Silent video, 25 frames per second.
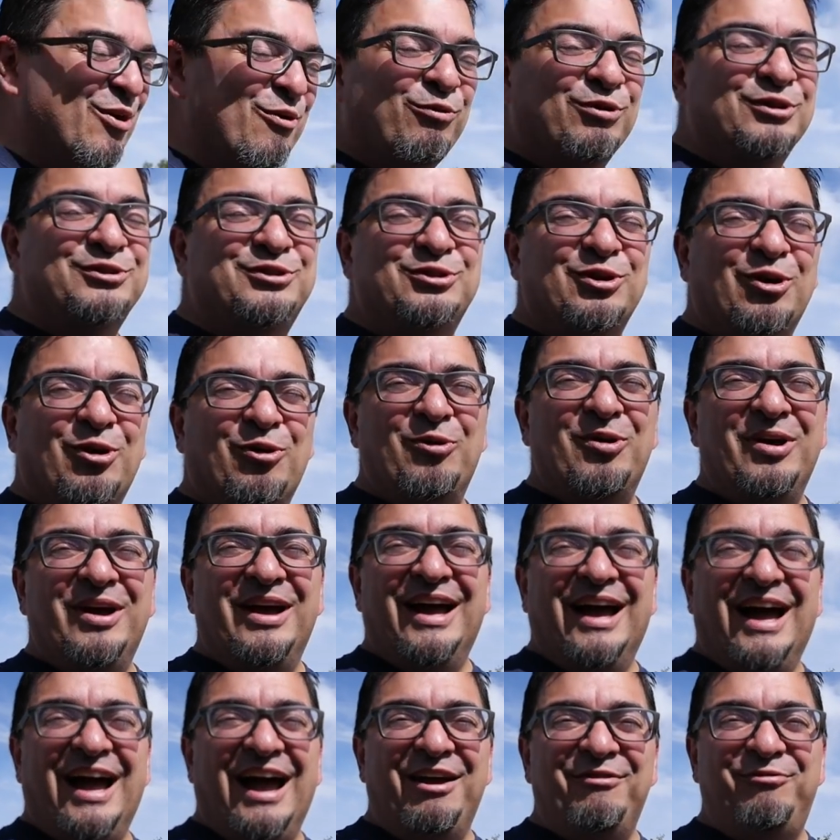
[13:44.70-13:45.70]
Well, so
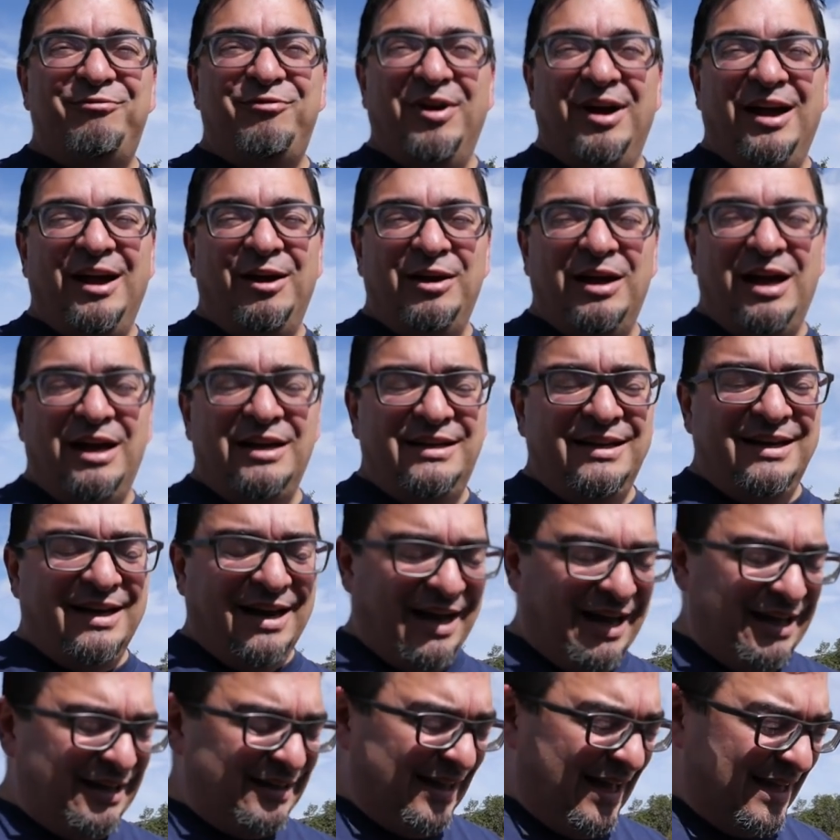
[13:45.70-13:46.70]
I did a
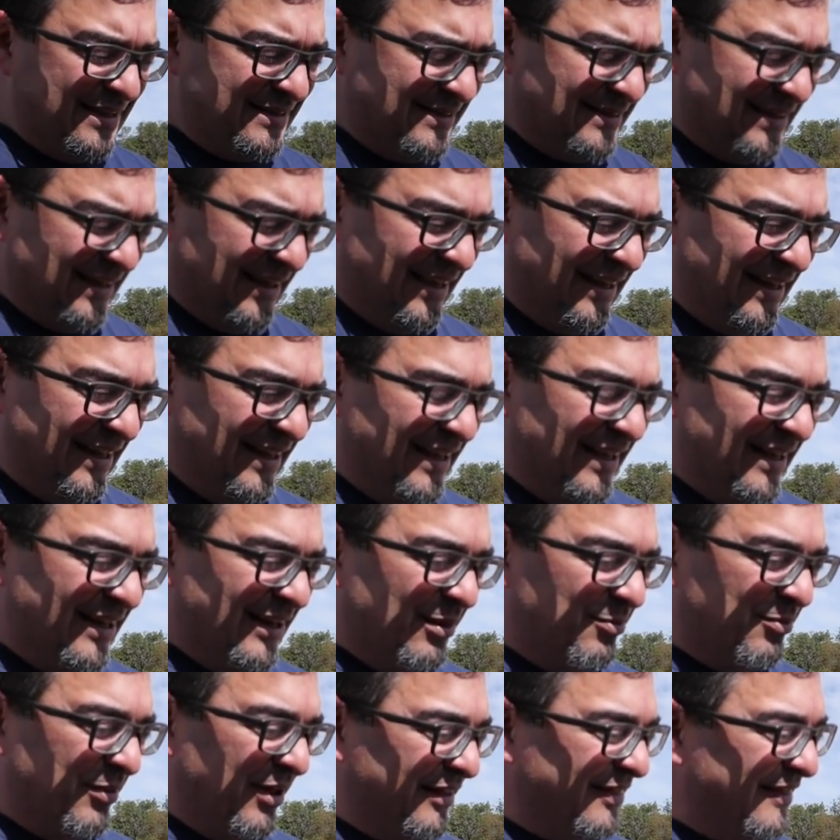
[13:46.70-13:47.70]
hike last night and
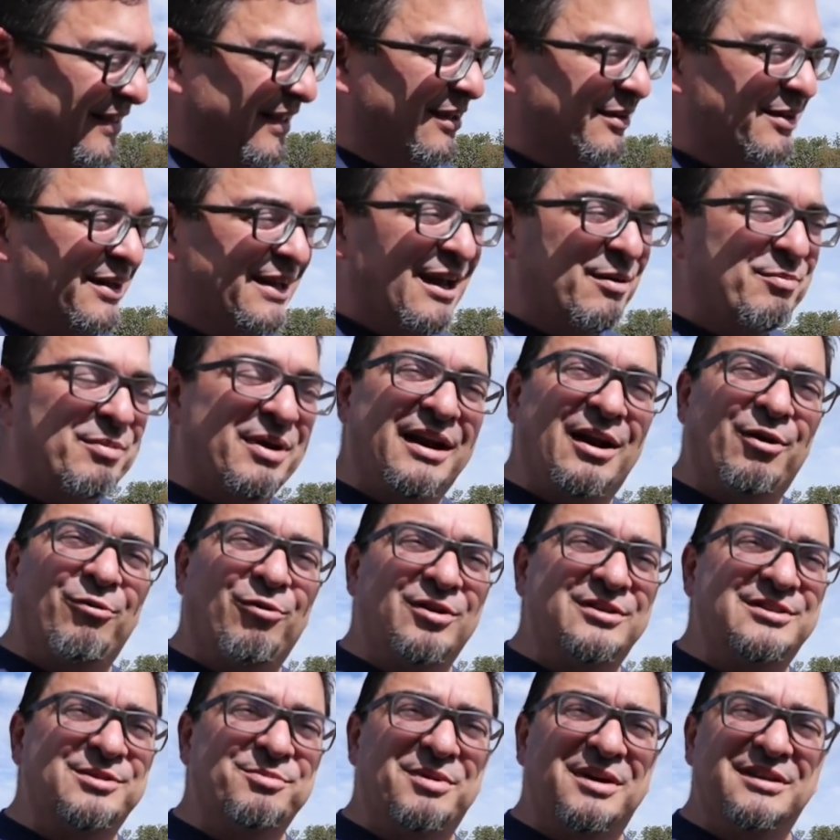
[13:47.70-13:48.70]
I'm like thinking, yeah, man, I
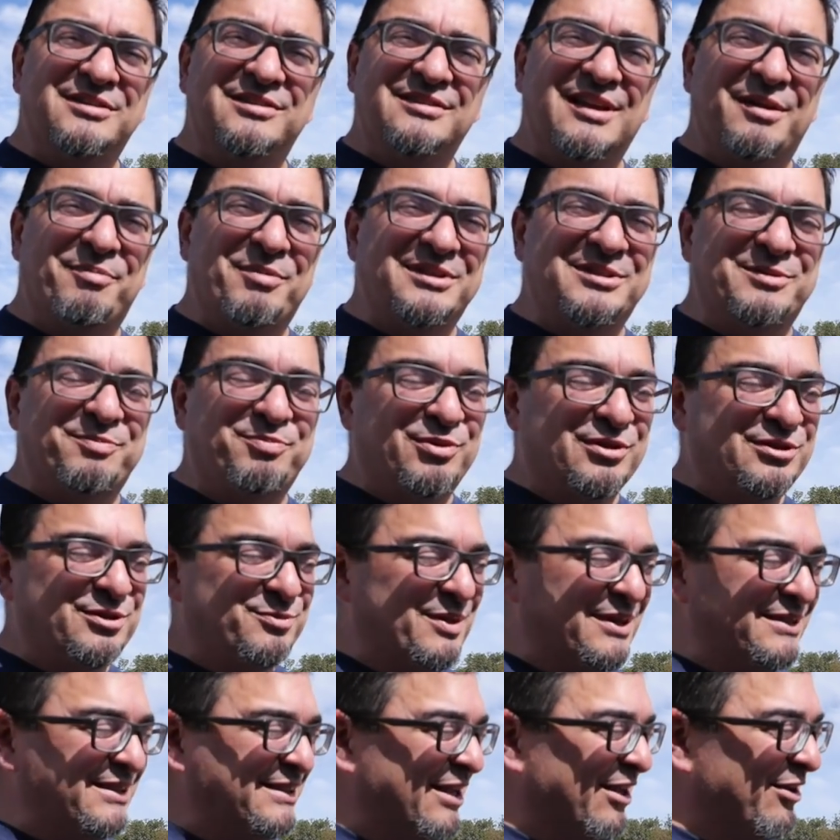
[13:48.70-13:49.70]
worked some muscles. I must have
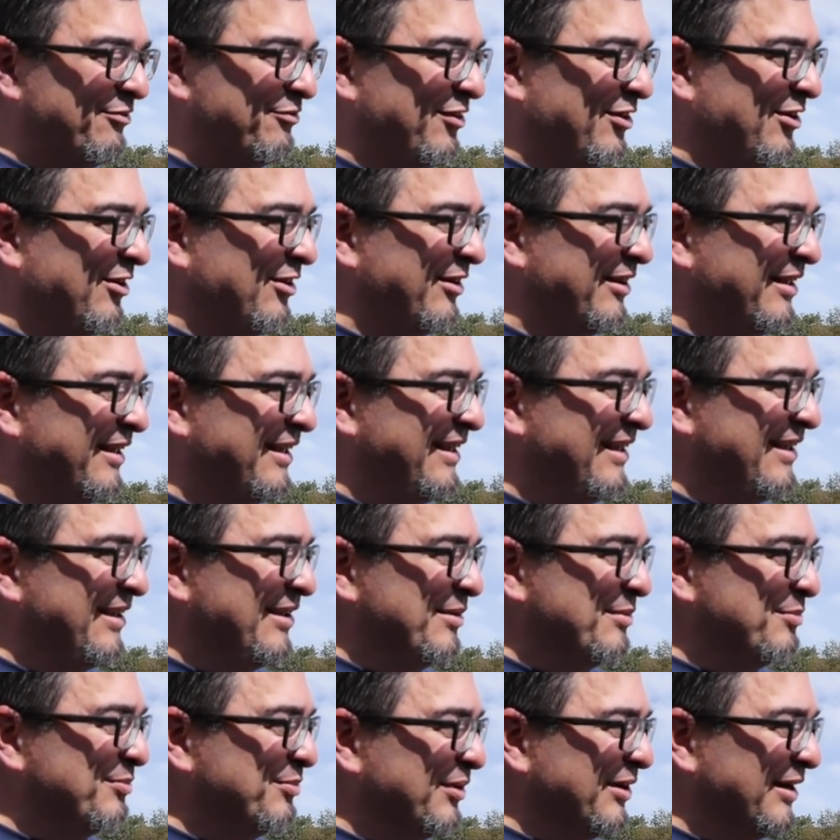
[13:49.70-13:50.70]
pushed myself hard.
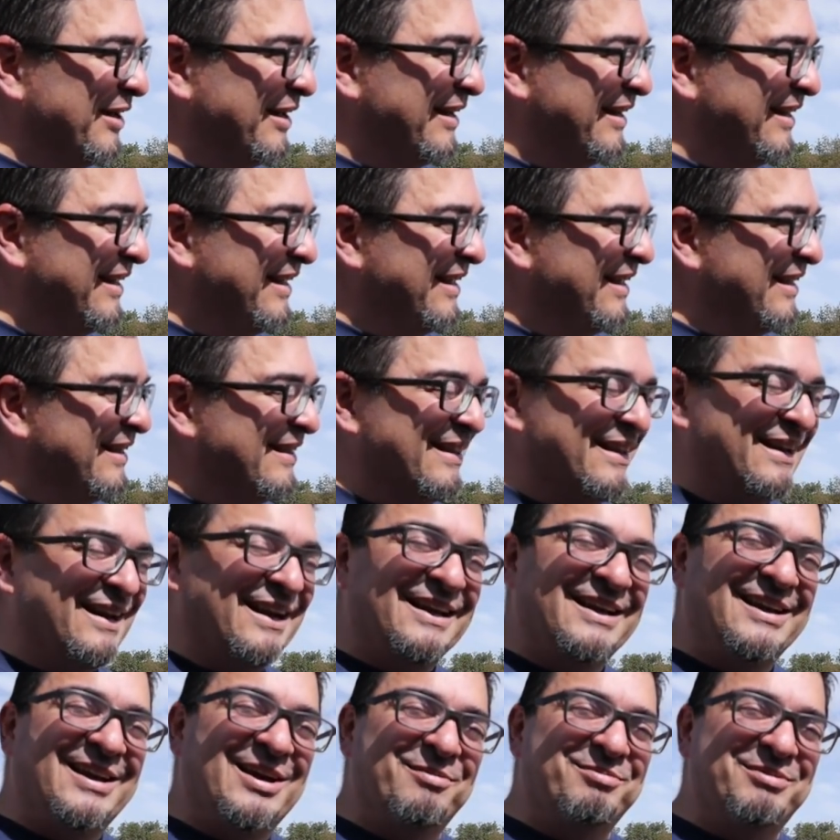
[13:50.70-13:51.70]
But then
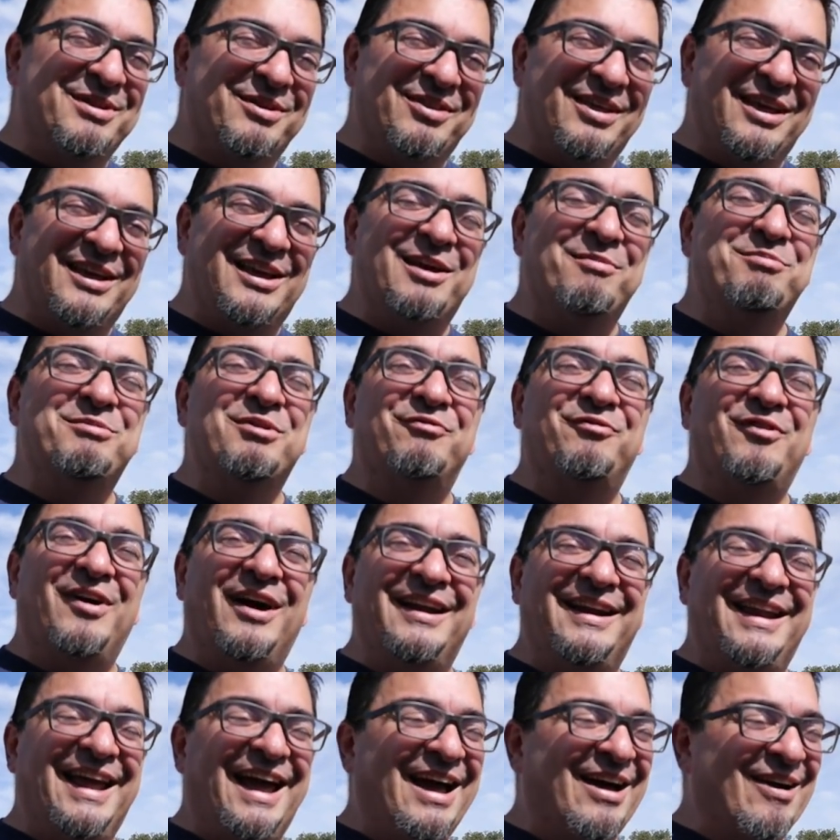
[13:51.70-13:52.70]
I come to
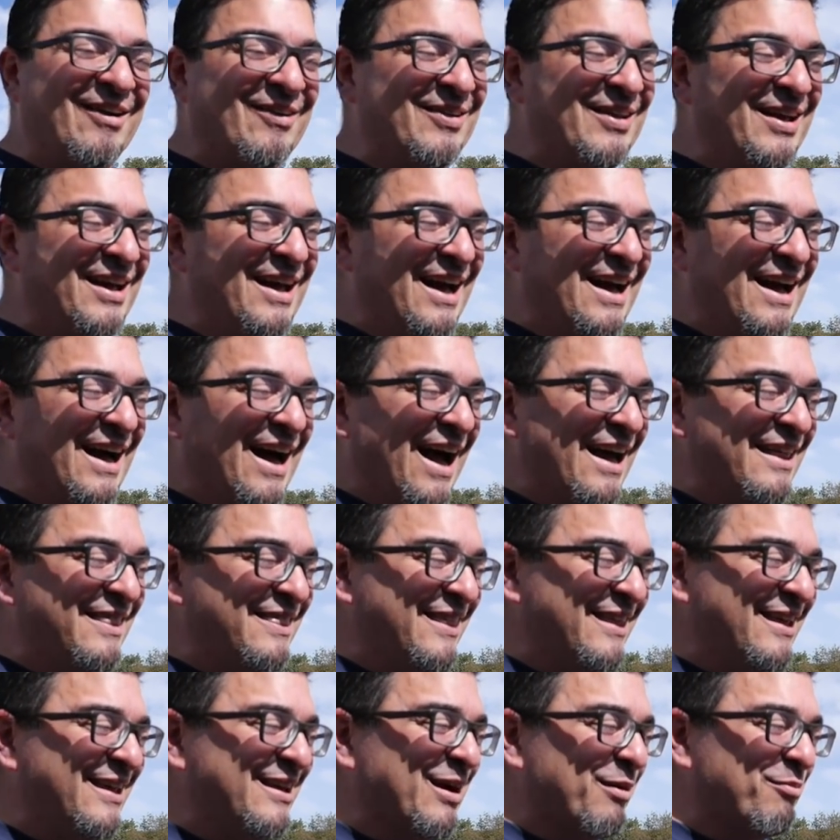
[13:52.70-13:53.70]
find out, I
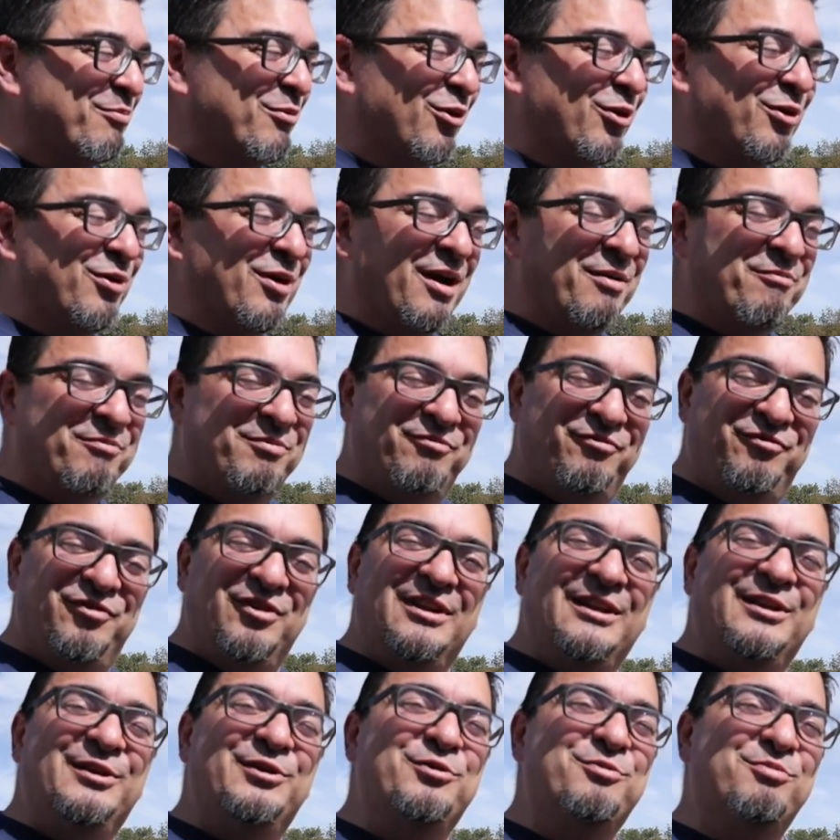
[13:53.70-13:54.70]
think I'm
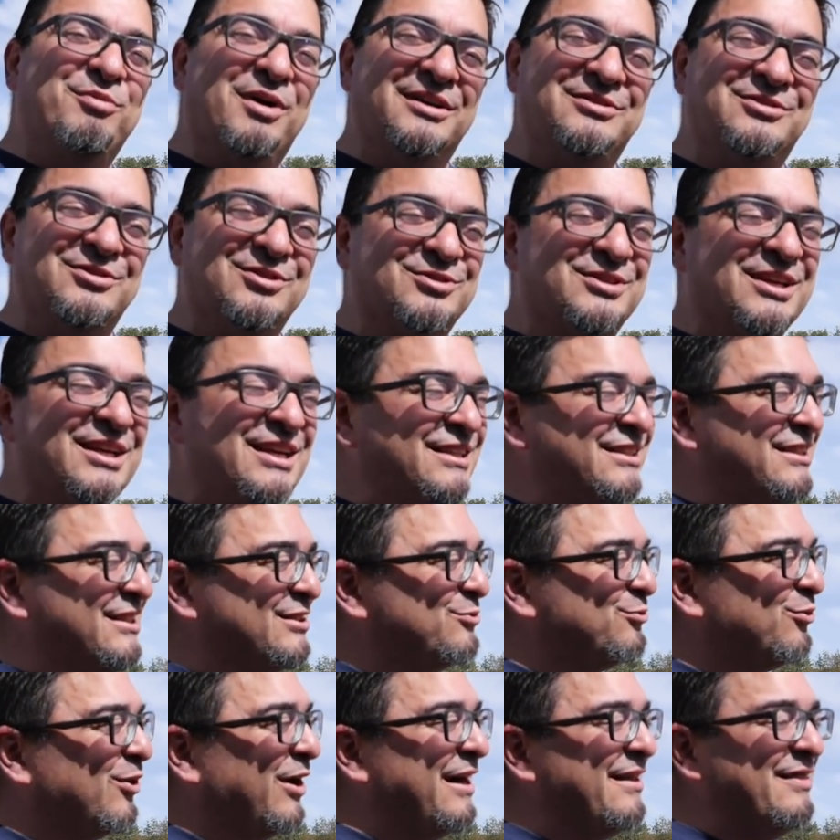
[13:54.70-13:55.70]
feeling new muscles
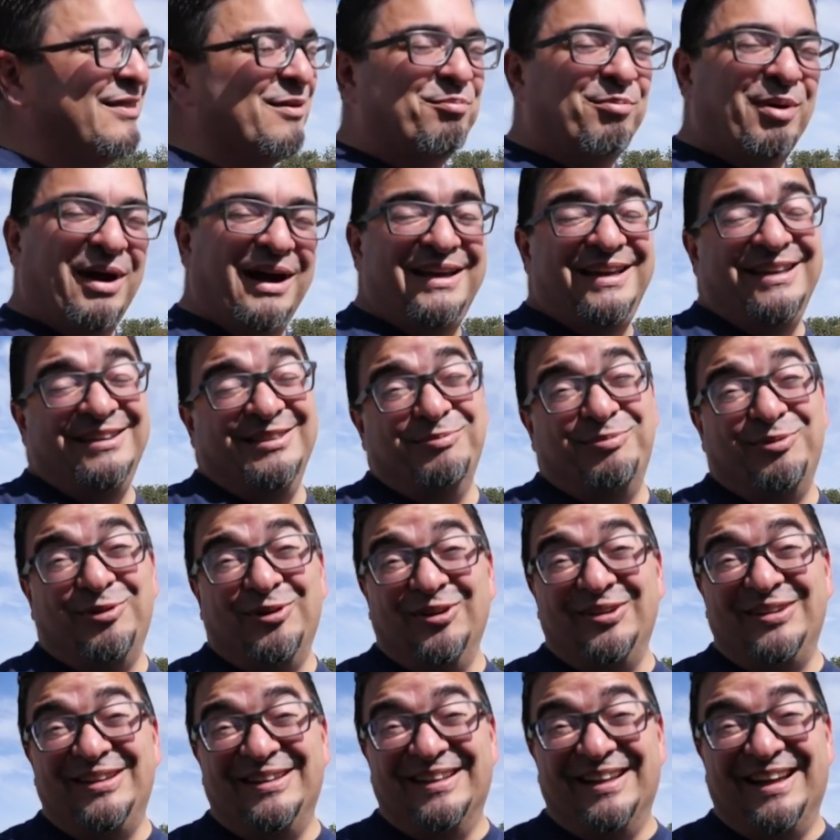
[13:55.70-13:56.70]
just riding the bike in the
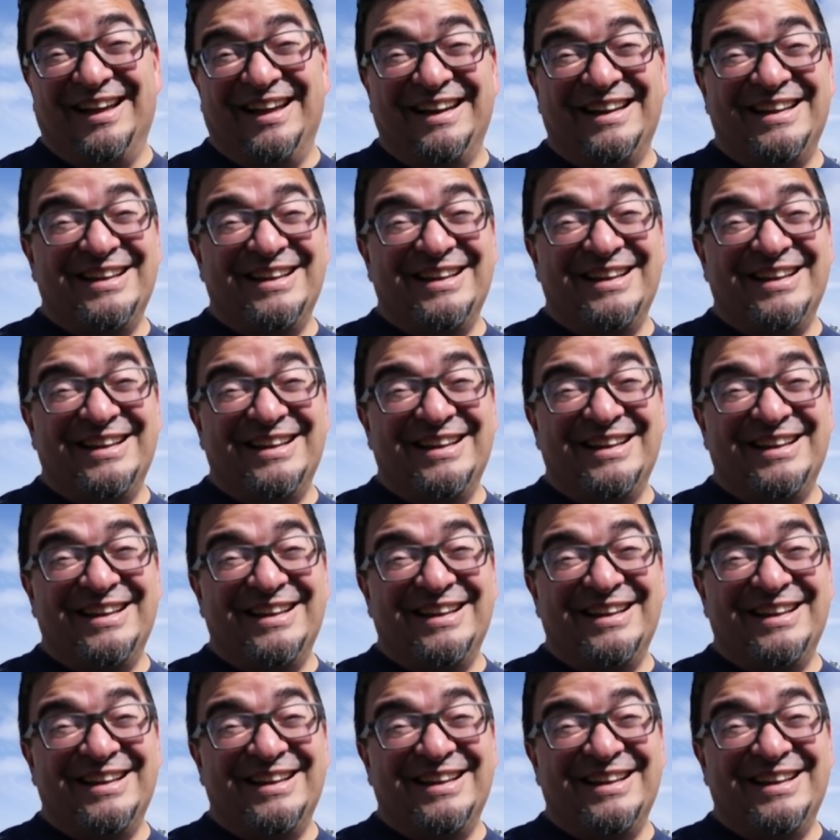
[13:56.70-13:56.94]
parking lot.